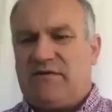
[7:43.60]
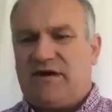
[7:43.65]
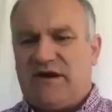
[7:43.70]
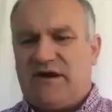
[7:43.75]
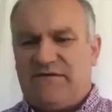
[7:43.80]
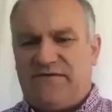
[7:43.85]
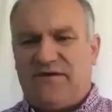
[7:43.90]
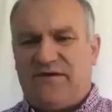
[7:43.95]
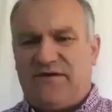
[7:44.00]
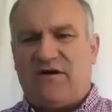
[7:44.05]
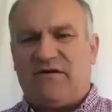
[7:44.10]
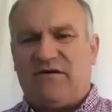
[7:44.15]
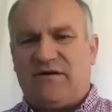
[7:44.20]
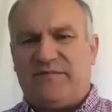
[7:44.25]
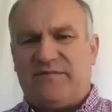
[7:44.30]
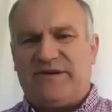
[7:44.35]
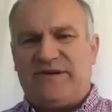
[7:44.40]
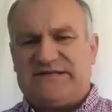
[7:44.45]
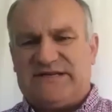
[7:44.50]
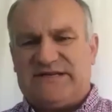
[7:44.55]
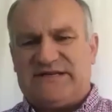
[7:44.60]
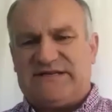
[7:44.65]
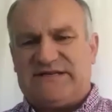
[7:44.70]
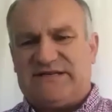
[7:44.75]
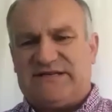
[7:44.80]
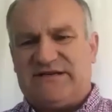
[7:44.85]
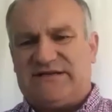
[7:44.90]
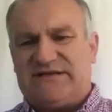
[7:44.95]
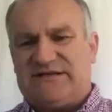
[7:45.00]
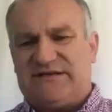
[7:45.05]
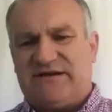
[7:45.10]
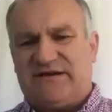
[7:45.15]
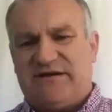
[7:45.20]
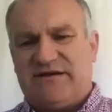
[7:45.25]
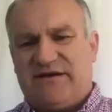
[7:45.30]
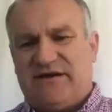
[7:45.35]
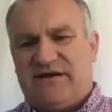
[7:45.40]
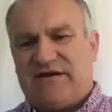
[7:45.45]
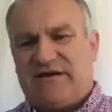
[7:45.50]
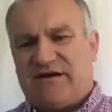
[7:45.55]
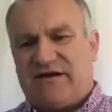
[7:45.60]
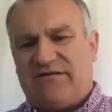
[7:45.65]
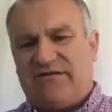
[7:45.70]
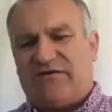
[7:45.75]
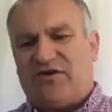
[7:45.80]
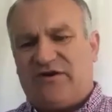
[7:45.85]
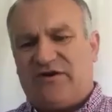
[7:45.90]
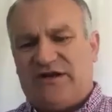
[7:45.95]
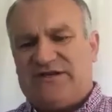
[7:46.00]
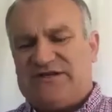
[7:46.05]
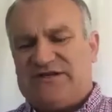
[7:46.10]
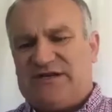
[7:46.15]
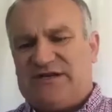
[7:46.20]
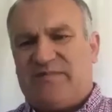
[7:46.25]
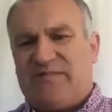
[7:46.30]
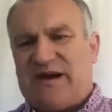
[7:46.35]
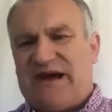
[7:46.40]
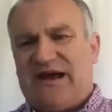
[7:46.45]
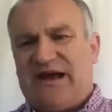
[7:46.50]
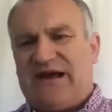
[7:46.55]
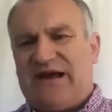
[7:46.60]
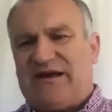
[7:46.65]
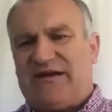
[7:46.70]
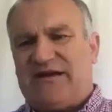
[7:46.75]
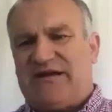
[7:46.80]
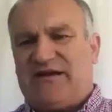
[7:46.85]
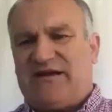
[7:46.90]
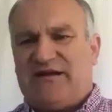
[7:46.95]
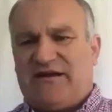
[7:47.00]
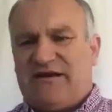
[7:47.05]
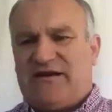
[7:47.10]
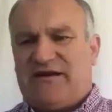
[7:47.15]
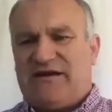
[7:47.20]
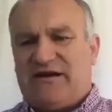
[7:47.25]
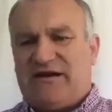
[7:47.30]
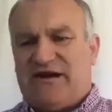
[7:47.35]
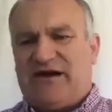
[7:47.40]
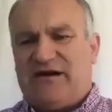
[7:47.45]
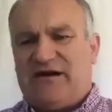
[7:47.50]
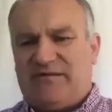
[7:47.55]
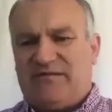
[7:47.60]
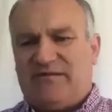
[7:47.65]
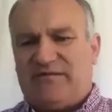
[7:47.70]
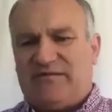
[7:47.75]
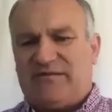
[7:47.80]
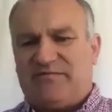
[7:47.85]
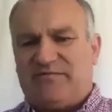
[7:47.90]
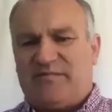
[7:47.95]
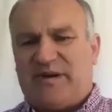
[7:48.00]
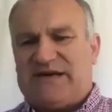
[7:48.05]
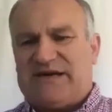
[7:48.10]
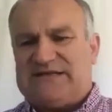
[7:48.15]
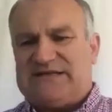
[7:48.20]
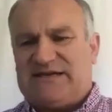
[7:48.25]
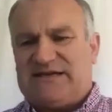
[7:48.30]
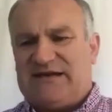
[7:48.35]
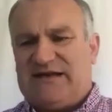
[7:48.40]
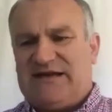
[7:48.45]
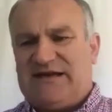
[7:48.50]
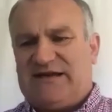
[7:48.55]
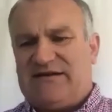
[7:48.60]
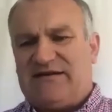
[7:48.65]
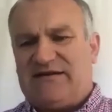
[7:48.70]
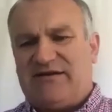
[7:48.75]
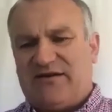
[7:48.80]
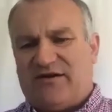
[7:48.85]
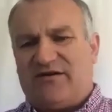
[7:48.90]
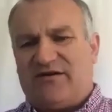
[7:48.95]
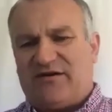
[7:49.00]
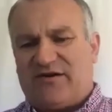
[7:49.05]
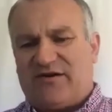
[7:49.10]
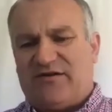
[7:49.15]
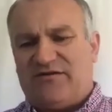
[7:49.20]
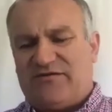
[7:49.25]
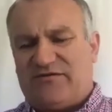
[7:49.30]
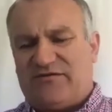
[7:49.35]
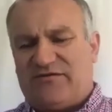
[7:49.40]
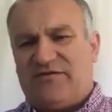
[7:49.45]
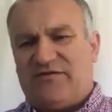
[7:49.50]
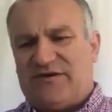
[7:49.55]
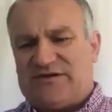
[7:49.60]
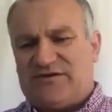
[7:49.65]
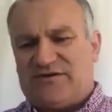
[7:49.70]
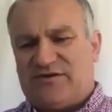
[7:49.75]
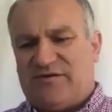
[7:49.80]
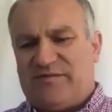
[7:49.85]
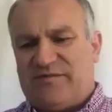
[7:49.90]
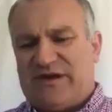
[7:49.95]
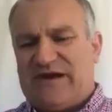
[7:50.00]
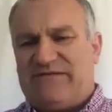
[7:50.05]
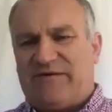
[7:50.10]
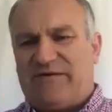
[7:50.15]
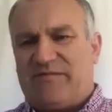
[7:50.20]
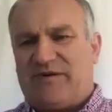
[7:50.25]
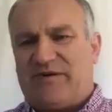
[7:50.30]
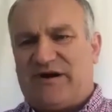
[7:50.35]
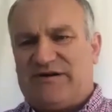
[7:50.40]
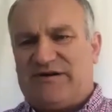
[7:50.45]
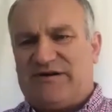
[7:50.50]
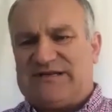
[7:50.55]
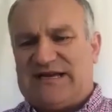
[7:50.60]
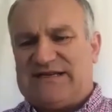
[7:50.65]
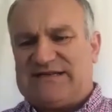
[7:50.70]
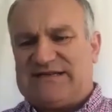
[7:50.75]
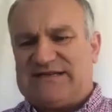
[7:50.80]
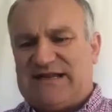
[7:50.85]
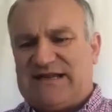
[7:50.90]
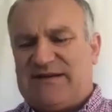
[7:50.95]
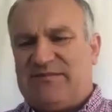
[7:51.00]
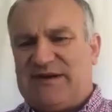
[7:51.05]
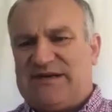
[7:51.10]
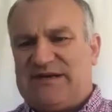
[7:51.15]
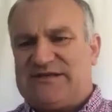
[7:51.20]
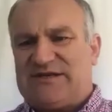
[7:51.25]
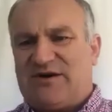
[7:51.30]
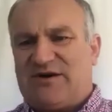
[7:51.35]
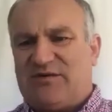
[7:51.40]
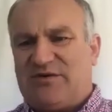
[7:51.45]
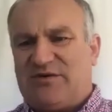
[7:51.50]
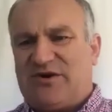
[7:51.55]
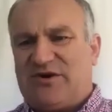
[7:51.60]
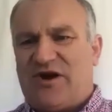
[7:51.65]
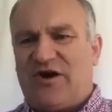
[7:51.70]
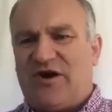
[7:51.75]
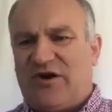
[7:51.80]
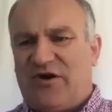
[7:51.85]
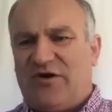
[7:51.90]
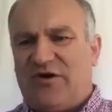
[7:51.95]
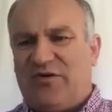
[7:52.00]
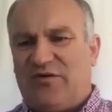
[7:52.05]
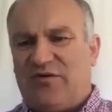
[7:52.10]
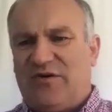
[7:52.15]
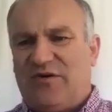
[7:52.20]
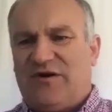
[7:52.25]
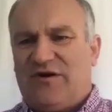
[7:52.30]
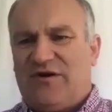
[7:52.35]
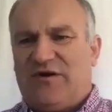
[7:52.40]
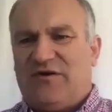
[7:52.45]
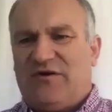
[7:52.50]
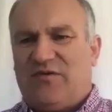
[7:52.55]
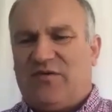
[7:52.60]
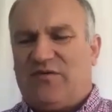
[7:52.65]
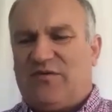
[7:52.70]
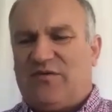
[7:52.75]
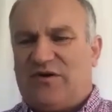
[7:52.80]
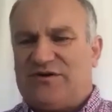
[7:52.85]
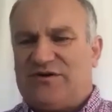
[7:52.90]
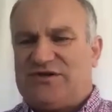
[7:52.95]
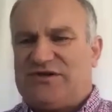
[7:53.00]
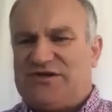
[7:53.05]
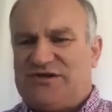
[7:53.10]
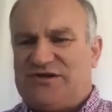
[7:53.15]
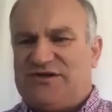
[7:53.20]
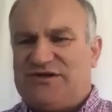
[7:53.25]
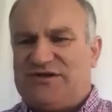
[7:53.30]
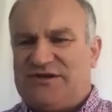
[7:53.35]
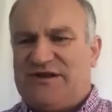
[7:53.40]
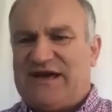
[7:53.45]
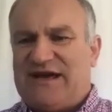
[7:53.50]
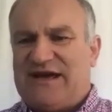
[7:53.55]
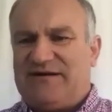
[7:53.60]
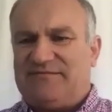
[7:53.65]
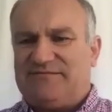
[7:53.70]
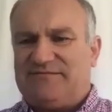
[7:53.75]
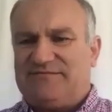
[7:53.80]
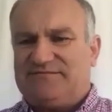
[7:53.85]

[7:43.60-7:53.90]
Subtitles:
And if you are a business that's kind of gone into your bank, basically gone through a sort of bit of a process and then being told no, what should you do then?